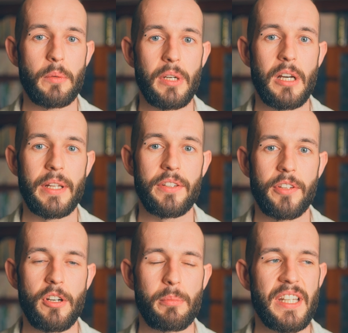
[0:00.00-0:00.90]
when I went
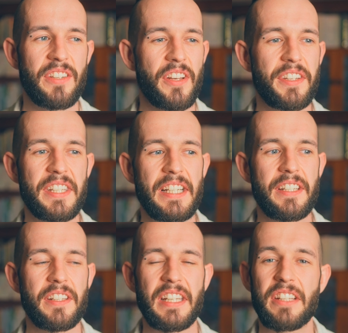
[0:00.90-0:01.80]
sober this idea that